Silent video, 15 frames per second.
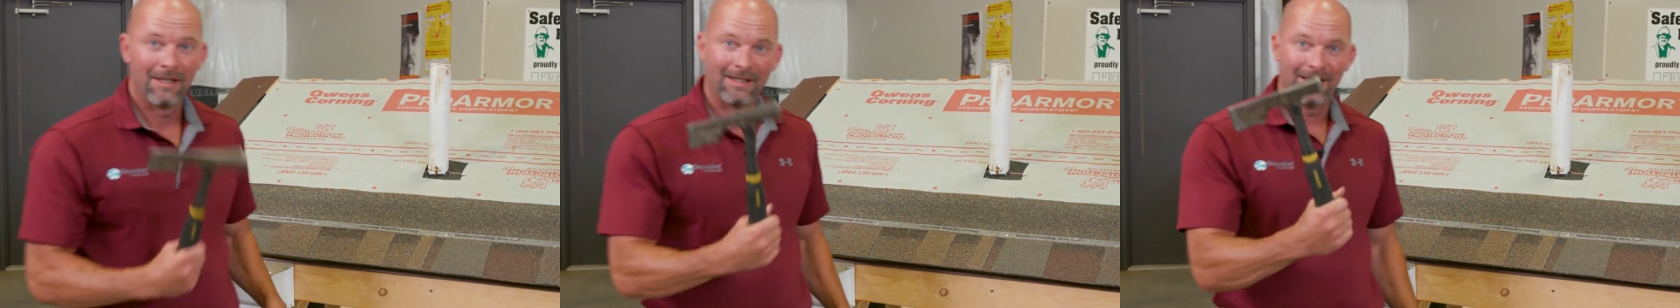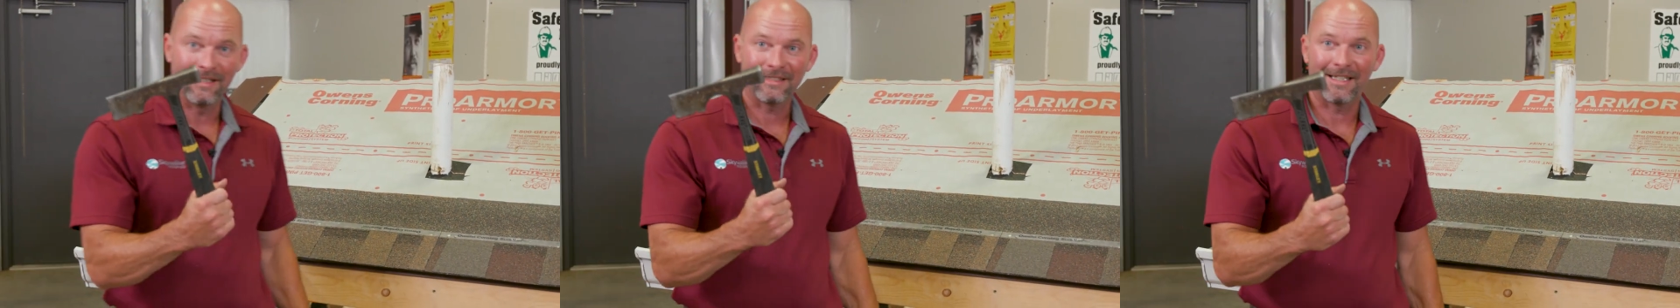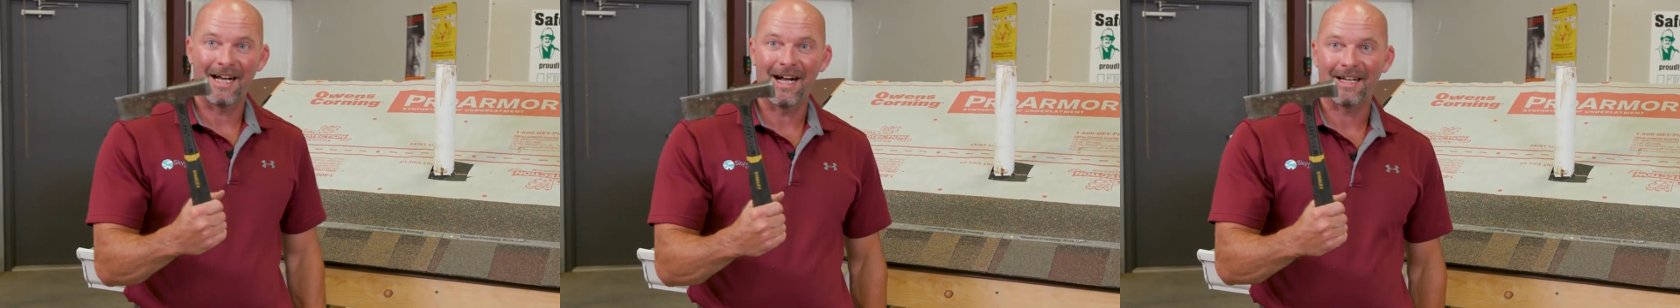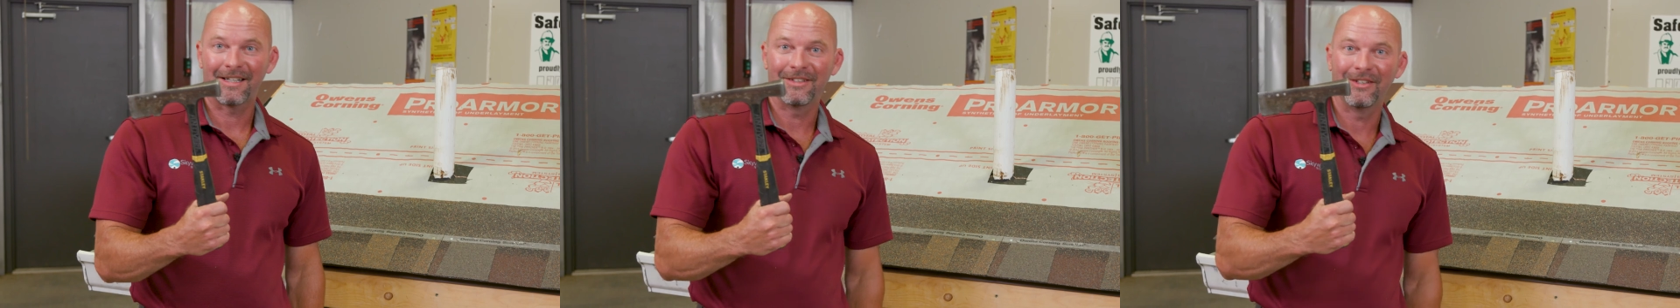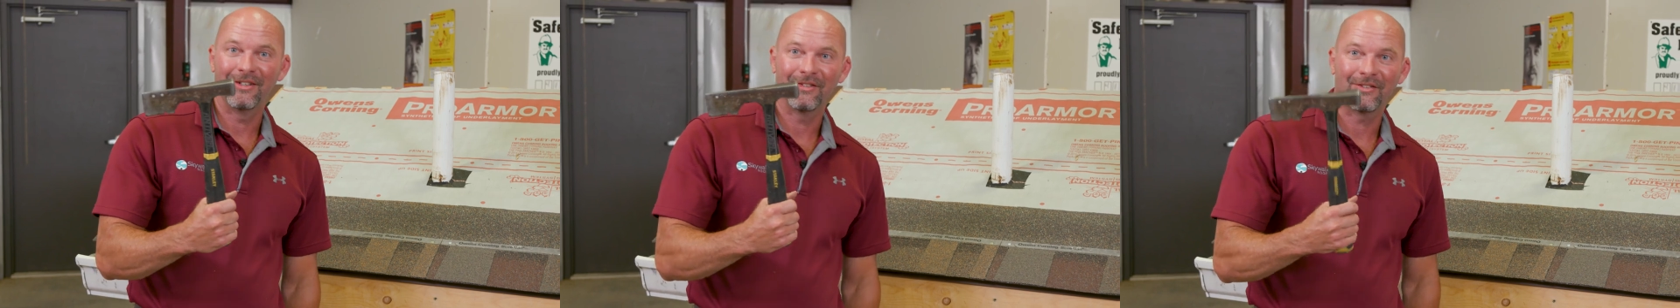this guy
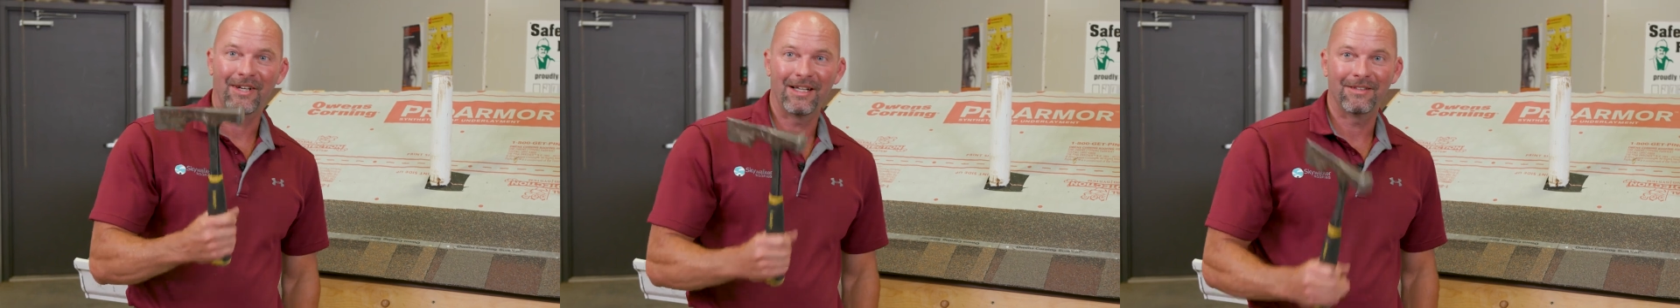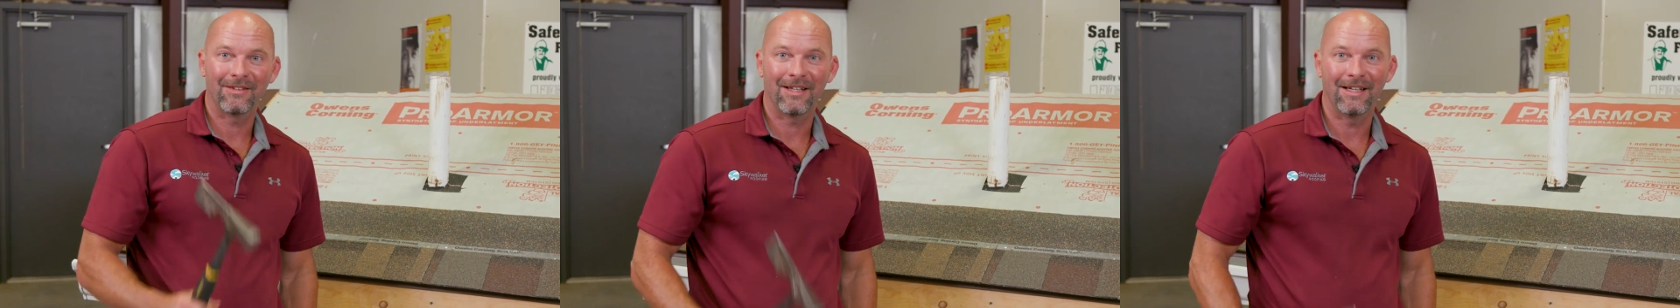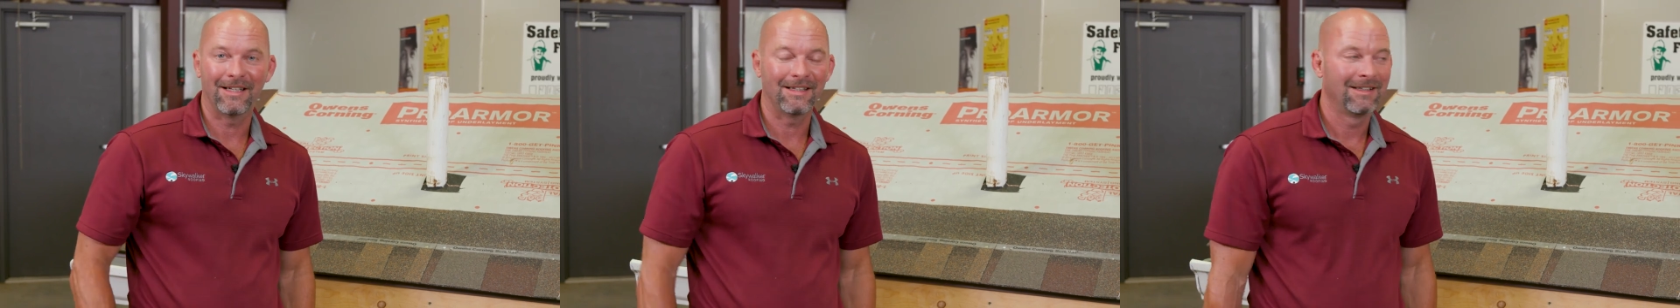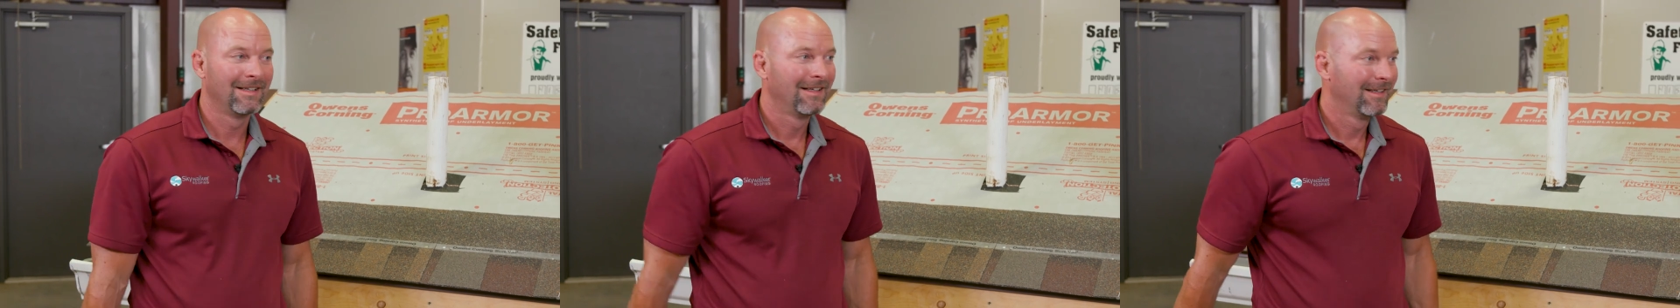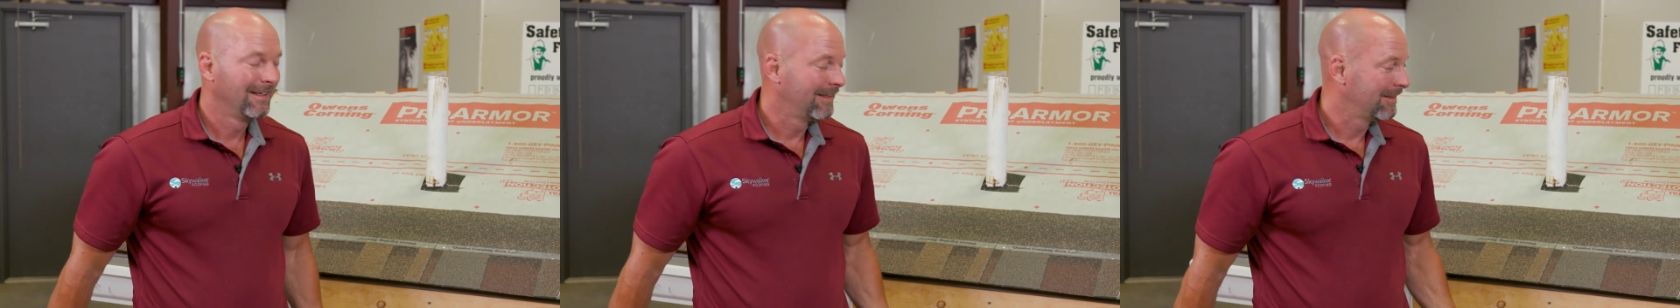could do the same thing.
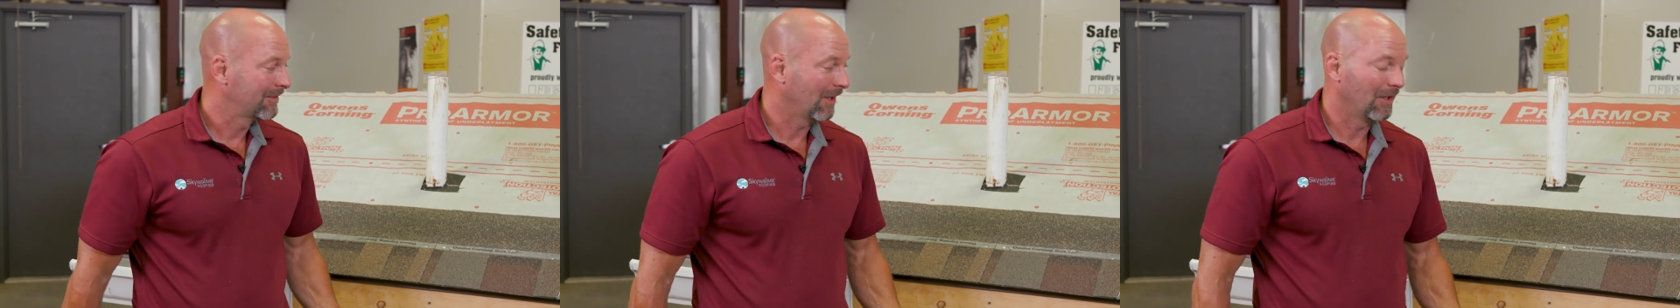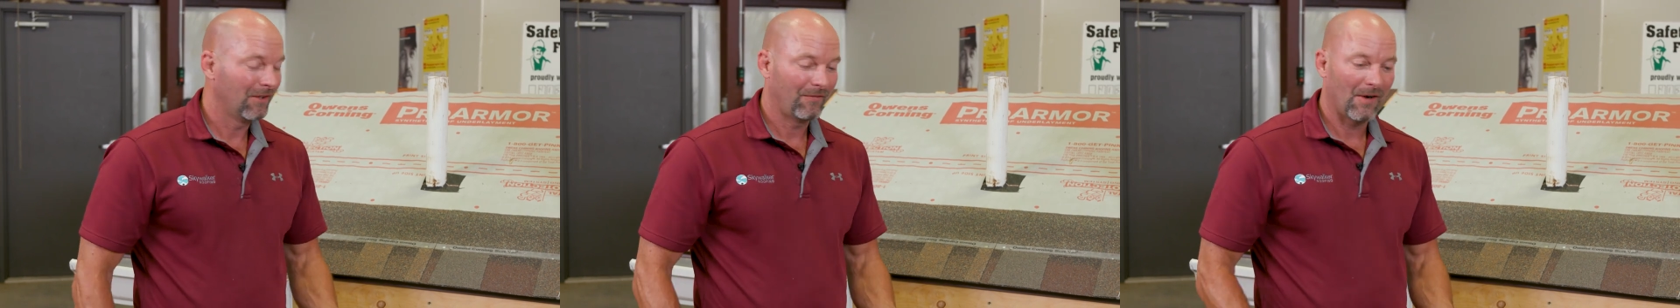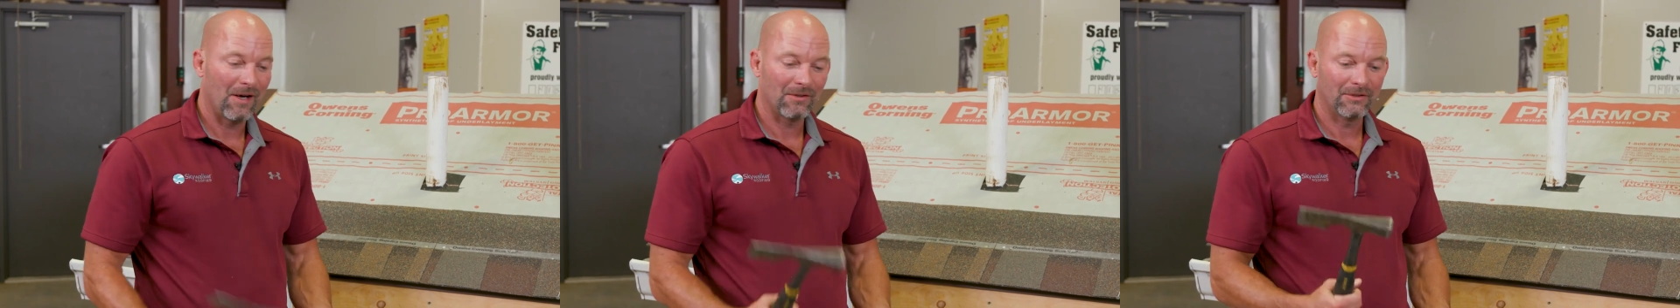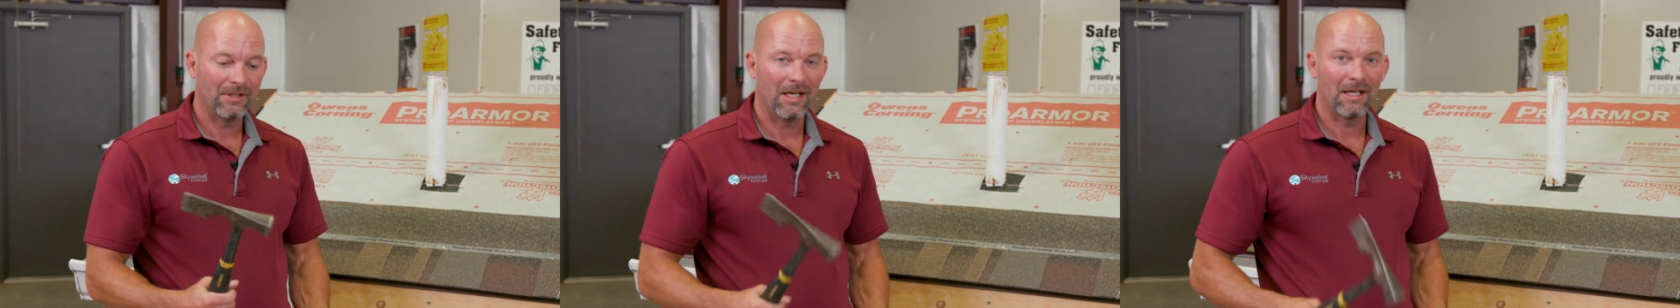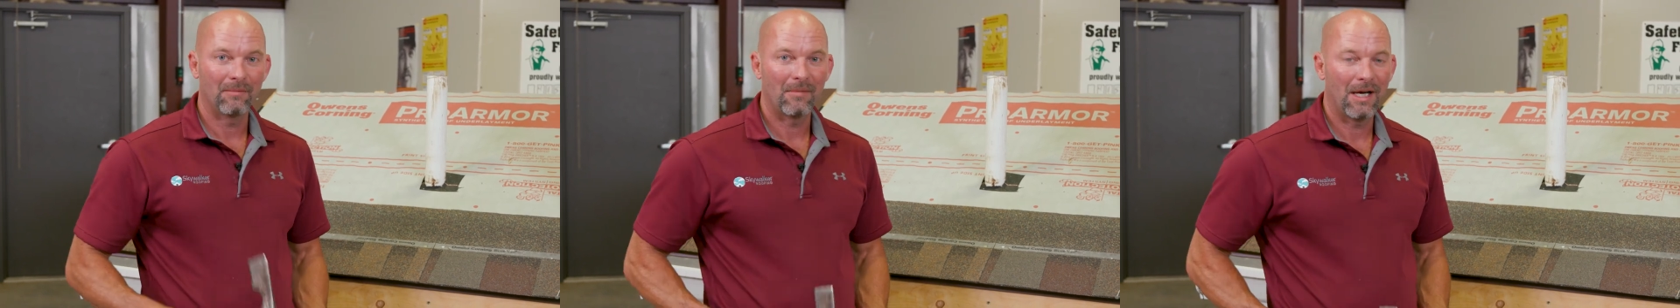So if I was
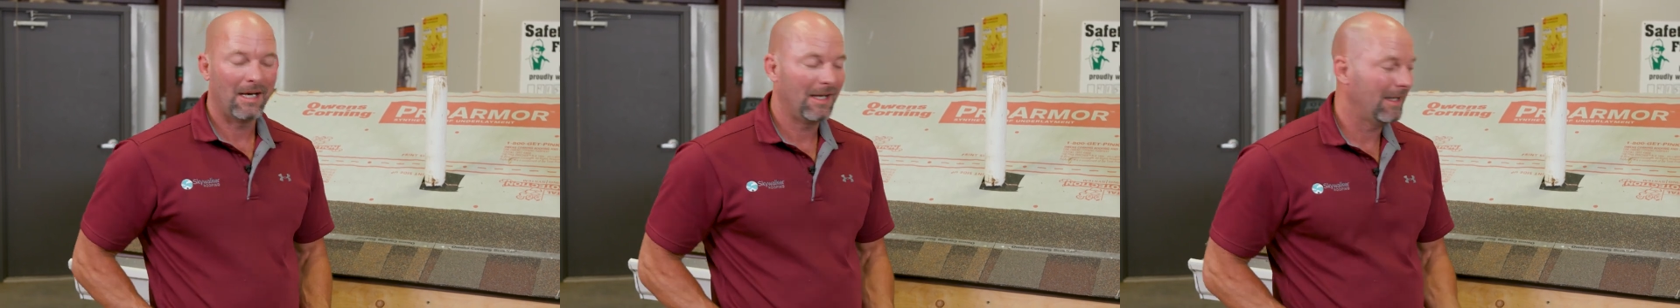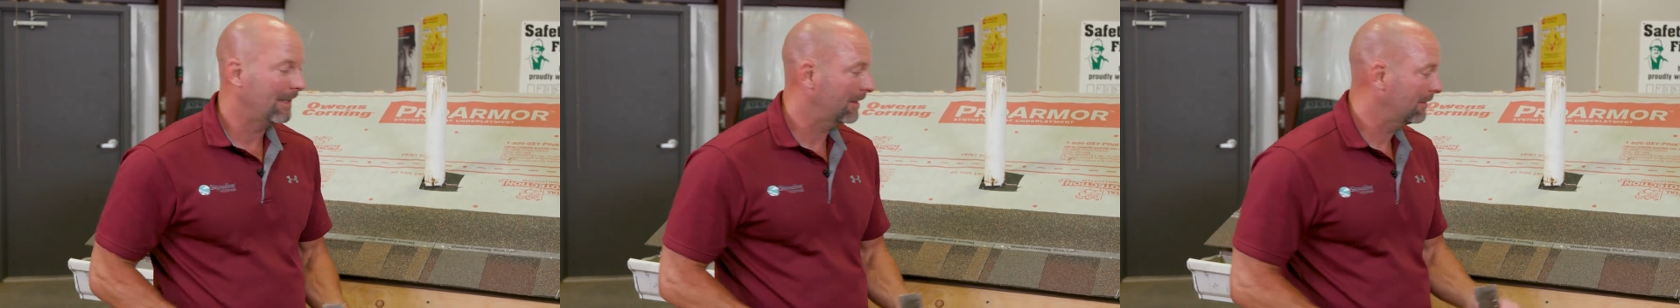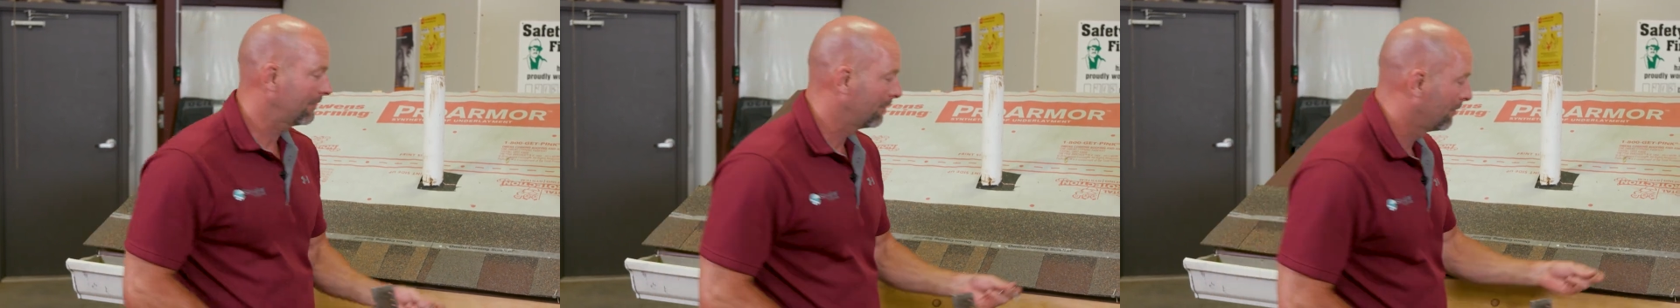nailing by hand,